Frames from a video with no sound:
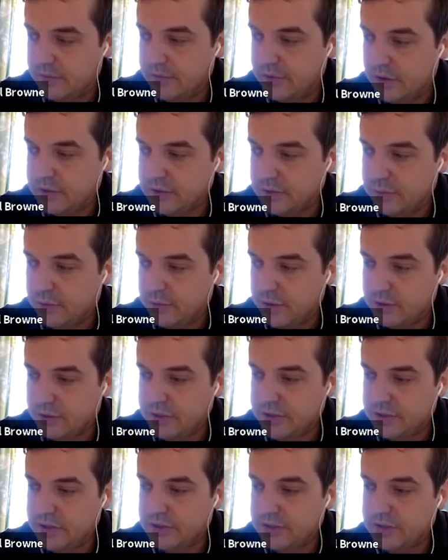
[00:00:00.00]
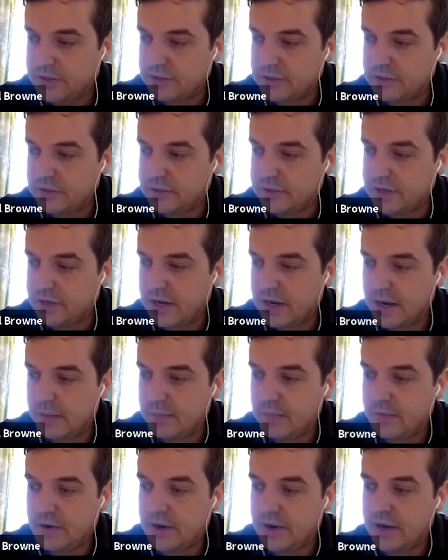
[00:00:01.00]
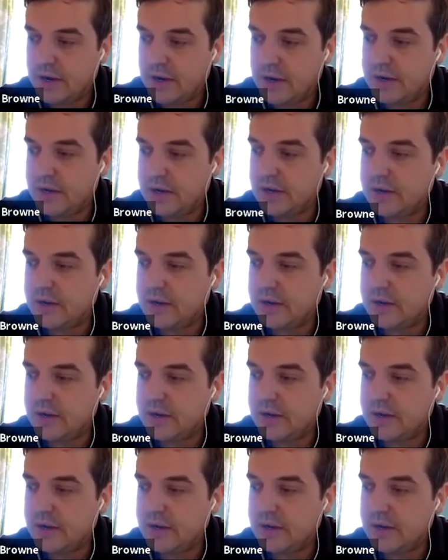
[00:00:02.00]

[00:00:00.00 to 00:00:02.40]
fast approaches to collaborate and